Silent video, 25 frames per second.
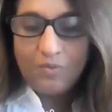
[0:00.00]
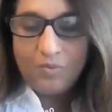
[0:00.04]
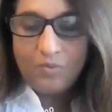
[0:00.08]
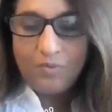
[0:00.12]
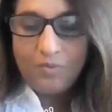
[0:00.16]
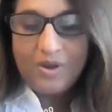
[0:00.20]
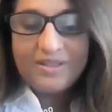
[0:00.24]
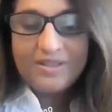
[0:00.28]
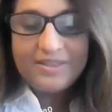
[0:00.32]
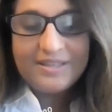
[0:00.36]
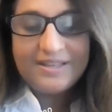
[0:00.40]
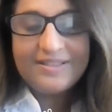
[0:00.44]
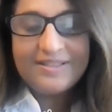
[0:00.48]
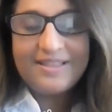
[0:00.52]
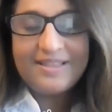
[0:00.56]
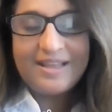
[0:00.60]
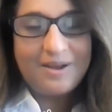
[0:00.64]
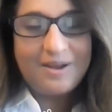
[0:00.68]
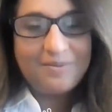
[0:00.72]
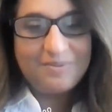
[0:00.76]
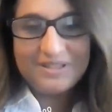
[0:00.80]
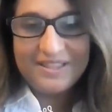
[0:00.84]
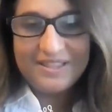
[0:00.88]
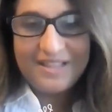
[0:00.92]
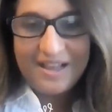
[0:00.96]
One thing that I
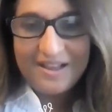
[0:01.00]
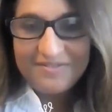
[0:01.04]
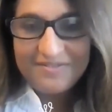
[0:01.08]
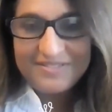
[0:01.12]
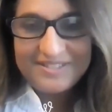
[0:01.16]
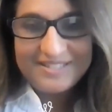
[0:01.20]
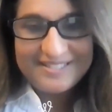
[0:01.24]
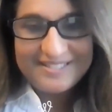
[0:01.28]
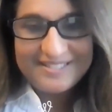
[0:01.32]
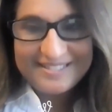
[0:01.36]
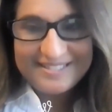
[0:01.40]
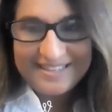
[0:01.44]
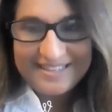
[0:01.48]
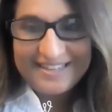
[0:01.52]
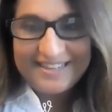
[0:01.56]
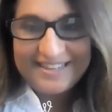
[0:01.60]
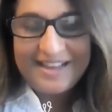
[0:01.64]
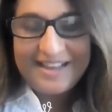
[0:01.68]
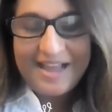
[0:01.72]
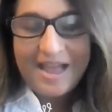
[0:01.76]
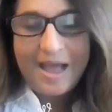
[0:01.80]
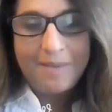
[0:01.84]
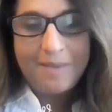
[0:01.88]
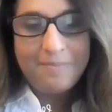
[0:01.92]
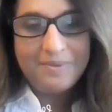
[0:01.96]
would love to see
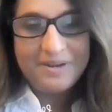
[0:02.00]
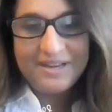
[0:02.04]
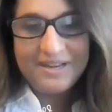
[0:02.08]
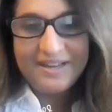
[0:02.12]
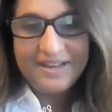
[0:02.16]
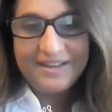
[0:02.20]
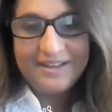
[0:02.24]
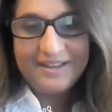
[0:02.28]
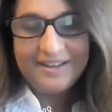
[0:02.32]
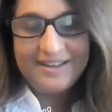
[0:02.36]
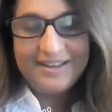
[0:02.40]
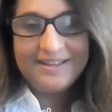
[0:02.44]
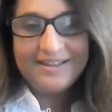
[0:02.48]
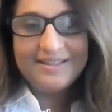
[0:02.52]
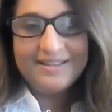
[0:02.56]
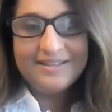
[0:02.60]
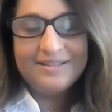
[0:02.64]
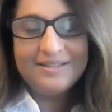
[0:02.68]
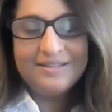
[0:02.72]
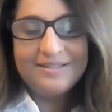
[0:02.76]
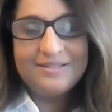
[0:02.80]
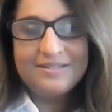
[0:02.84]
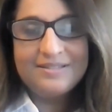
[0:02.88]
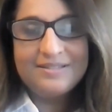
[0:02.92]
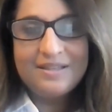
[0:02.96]
happening
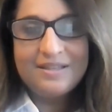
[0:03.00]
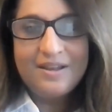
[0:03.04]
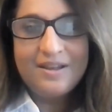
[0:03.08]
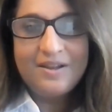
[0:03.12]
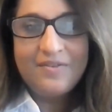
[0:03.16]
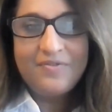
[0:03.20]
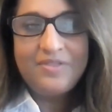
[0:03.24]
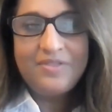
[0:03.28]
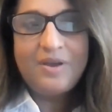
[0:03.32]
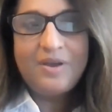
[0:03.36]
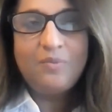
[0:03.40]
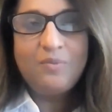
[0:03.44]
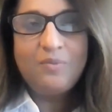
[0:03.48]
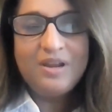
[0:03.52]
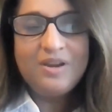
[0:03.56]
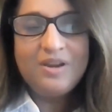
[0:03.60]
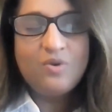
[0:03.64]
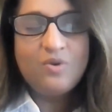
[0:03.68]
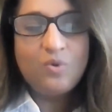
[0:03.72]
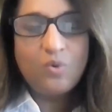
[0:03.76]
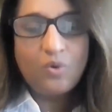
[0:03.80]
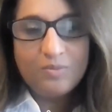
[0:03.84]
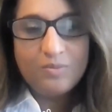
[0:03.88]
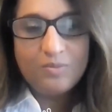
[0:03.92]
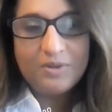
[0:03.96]
is that we
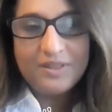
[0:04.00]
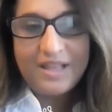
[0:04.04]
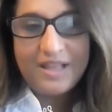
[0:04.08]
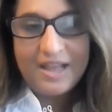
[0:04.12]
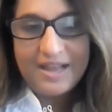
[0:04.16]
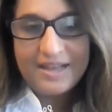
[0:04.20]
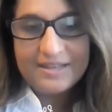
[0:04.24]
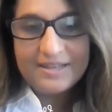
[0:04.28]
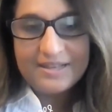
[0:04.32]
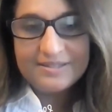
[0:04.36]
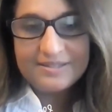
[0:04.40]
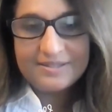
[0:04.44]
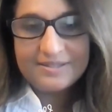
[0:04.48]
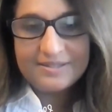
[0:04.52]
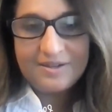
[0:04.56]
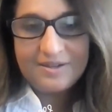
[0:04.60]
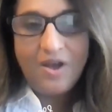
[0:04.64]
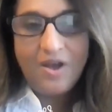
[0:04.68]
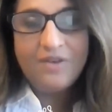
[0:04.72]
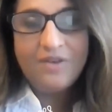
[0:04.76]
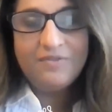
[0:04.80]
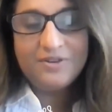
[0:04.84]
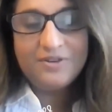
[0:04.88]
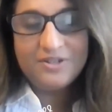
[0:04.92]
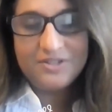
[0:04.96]
normalize
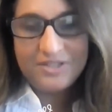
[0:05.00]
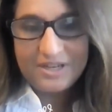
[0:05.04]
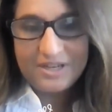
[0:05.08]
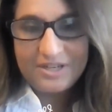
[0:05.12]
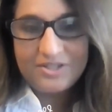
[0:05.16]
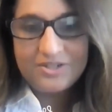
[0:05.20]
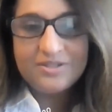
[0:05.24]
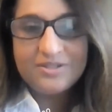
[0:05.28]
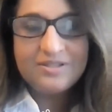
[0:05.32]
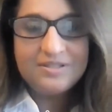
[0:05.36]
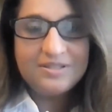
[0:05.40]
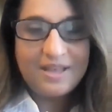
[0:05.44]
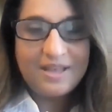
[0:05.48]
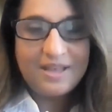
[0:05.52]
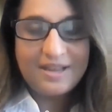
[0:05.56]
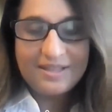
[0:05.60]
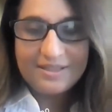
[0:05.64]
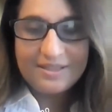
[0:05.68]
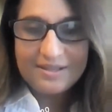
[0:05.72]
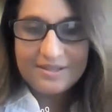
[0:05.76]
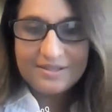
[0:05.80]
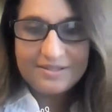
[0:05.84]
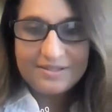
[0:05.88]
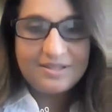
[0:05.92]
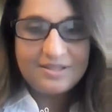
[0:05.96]
conversations like
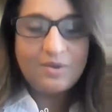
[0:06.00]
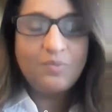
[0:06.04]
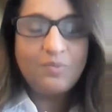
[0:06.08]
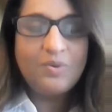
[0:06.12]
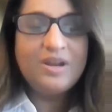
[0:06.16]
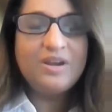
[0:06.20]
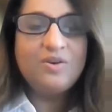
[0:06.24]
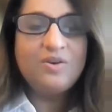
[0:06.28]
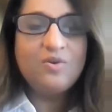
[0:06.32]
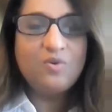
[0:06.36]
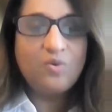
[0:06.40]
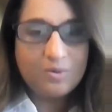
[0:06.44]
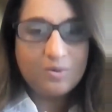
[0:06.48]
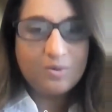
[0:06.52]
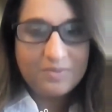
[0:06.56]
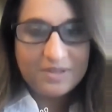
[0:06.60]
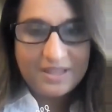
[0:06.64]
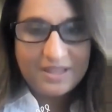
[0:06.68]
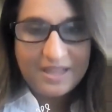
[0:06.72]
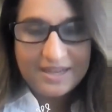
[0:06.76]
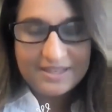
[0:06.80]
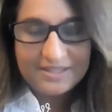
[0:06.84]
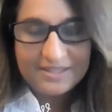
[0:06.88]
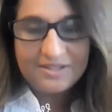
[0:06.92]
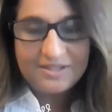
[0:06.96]
this, that we
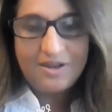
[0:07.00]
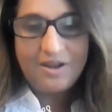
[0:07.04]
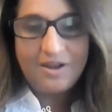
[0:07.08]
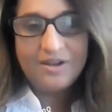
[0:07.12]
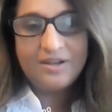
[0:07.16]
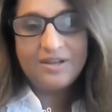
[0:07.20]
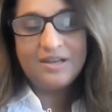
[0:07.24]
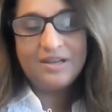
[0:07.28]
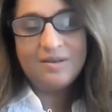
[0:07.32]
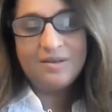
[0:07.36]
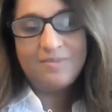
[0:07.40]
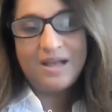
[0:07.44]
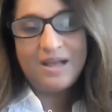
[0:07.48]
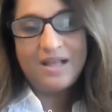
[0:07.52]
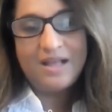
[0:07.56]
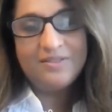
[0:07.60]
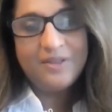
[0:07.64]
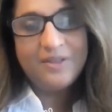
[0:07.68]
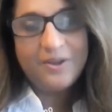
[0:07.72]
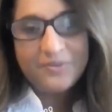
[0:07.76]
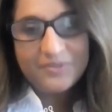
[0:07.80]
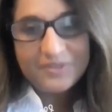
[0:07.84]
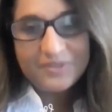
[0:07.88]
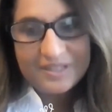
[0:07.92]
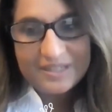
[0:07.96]
normalize talking about
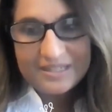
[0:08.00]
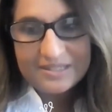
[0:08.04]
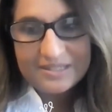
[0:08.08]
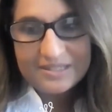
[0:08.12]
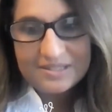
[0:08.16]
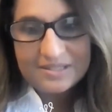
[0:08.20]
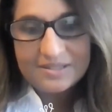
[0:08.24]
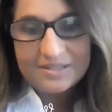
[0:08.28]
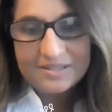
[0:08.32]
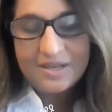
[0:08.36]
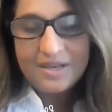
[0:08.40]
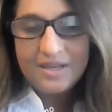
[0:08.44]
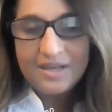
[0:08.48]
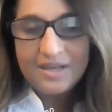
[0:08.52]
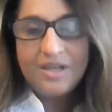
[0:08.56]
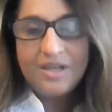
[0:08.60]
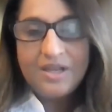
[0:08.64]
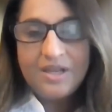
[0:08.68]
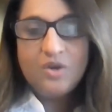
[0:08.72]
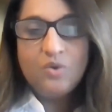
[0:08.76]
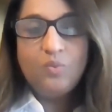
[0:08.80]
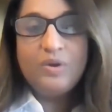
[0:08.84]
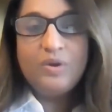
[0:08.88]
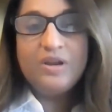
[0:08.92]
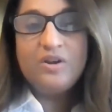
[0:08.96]
loneliness.
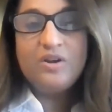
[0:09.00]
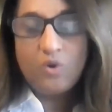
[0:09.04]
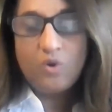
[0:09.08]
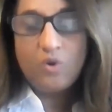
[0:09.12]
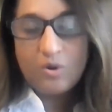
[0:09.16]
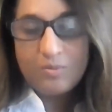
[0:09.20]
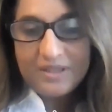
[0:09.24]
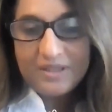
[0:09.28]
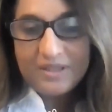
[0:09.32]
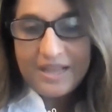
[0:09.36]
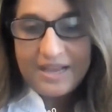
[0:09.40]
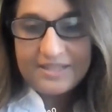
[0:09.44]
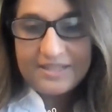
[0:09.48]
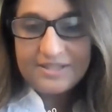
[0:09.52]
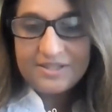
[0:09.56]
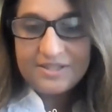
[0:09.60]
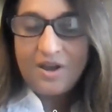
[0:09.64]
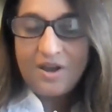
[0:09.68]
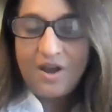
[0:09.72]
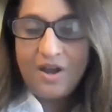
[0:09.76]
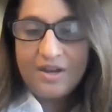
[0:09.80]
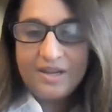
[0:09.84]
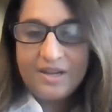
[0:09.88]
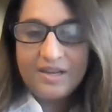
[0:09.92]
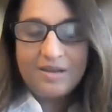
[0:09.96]
We normalize
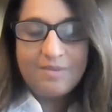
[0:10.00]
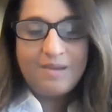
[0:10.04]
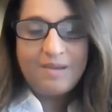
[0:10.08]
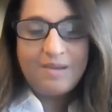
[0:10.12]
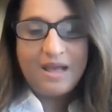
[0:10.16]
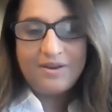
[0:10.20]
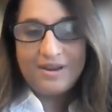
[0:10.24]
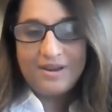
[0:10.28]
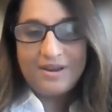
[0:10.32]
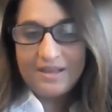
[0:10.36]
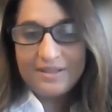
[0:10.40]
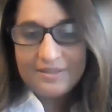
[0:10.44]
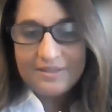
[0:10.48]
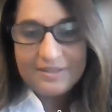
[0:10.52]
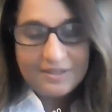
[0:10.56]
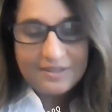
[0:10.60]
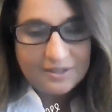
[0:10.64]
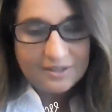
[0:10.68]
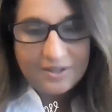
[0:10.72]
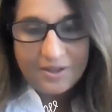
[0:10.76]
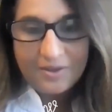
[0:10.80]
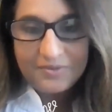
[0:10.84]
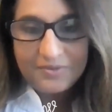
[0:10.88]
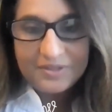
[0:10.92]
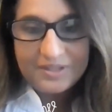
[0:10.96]
talking about ethnic
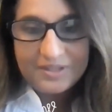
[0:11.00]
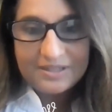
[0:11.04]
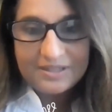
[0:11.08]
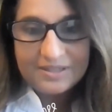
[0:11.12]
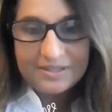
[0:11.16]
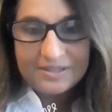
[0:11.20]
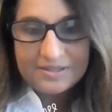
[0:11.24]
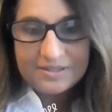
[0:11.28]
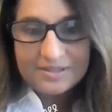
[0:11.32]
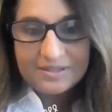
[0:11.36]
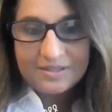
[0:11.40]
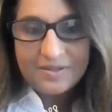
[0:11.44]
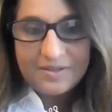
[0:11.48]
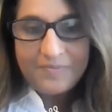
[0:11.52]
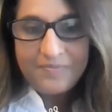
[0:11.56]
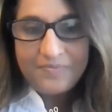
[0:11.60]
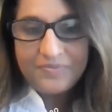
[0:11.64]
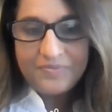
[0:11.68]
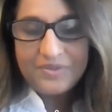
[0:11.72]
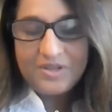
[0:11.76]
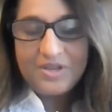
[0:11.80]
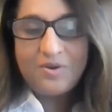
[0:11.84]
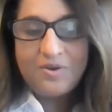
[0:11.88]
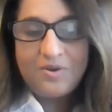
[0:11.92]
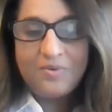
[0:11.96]
loneliness,
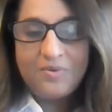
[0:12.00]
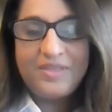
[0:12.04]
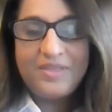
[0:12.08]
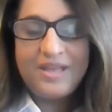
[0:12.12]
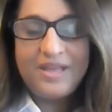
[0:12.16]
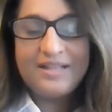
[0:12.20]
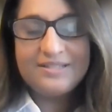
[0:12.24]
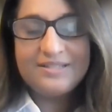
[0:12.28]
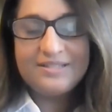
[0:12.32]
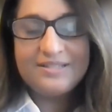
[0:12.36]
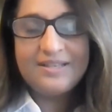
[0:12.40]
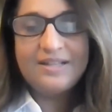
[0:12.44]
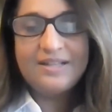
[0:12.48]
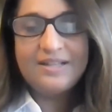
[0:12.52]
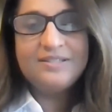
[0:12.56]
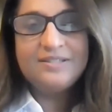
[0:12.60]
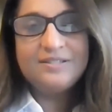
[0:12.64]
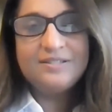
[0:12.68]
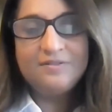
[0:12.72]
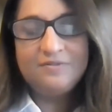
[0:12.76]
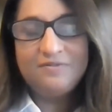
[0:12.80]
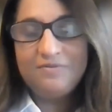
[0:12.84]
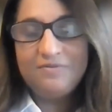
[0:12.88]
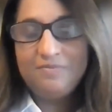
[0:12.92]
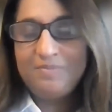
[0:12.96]
that sense
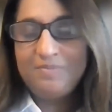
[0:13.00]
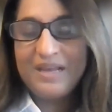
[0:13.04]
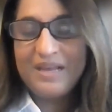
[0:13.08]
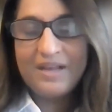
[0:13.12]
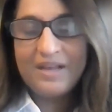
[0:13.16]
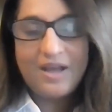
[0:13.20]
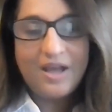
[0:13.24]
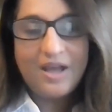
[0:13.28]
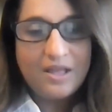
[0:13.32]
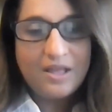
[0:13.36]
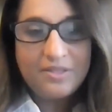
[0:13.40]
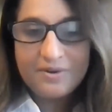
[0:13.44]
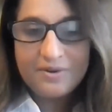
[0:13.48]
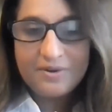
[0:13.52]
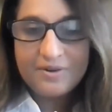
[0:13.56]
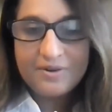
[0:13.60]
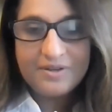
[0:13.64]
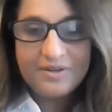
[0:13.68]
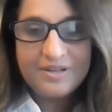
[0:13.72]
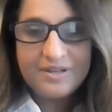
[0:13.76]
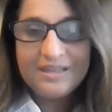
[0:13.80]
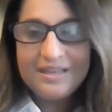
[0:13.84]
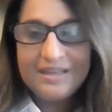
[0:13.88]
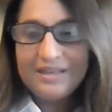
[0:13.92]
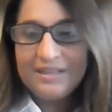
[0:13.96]
of being othered,
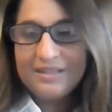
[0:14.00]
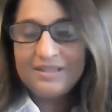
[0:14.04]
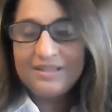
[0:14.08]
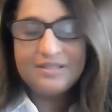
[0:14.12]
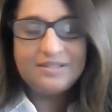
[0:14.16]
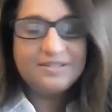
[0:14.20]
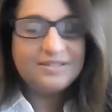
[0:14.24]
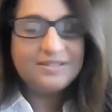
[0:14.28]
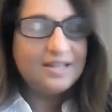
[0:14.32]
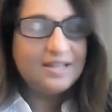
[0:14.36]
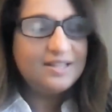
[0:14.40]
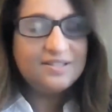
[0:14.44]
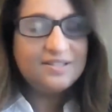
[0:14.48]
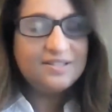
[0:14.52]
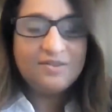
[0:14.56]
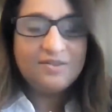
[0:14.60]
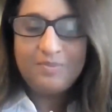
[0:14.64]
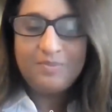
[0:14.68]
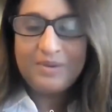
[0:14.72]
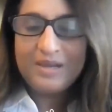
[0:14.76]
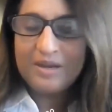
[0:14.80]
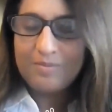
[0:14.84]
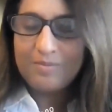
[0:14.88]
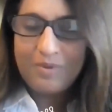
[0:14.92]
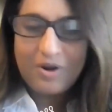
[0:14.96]
the sense of
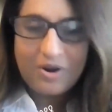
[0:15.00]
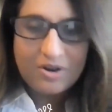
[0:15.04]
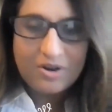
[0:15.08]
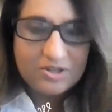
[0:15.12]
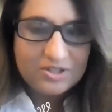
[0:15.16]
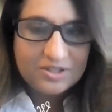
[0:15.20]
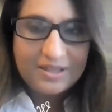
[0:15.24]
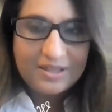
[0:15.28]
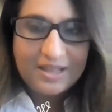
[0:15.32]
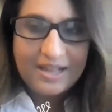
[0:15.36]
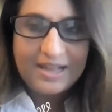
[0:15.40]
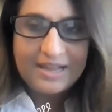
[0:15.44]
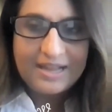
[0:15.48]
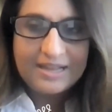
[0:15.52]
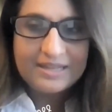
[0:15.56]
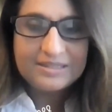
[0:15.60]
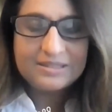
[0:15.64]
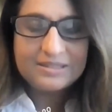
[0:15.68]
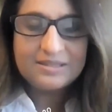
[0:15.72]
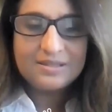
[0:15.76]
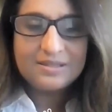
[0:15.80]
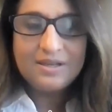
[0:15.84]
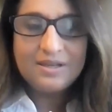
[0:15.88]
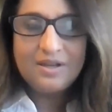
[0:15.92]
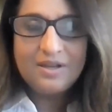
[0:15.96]
being
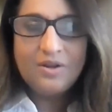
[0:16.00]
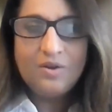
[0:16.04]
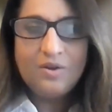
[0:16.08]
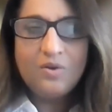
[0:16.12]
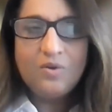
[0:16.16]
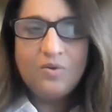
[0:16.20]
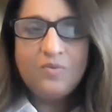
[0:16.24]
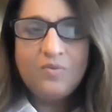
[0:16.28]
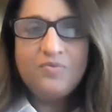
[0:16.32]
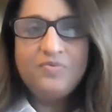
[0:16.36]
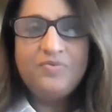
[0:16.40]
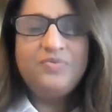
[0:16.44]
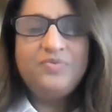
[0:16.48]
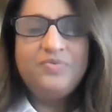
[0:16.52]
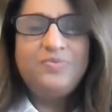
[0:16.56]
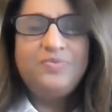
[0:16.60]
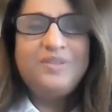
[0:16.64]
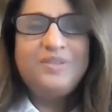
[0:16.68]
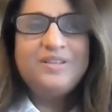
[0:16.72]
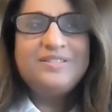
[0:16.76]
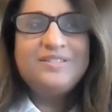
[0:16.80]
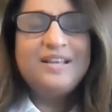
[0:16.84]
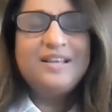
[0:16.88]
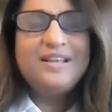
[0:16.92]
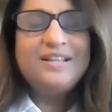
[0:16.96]
marginalized, the
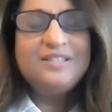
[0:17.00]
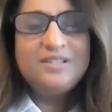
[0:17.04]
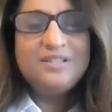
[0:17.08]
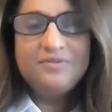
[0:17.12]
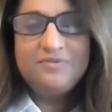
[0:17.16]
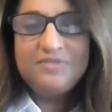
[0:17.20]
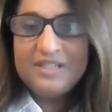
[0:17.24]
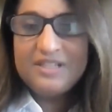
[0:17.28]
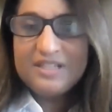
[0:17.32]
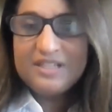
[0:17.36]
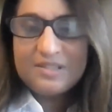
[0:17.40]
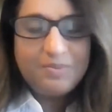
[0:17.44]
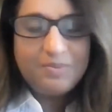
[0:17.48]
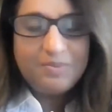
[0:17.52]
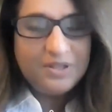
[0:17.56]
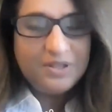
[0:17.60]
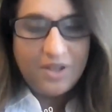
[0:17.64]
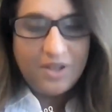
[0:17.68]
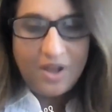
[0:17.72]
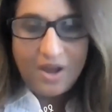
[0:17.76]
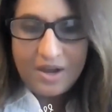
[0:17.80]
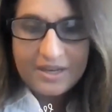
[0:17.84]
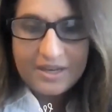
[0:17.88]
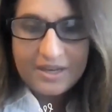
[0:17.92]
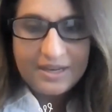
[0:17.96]
sense of
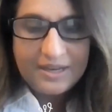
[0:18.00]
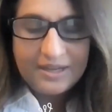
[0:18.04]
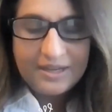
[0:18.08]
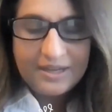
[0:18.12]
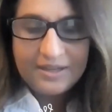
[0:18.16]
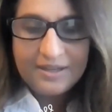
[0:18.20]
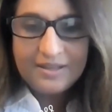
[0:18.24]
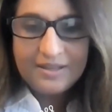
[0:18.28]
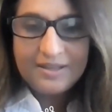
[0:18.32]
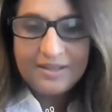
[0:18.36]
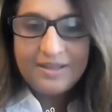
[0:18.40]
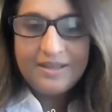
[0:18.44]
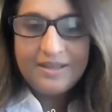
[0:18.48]
disbelonging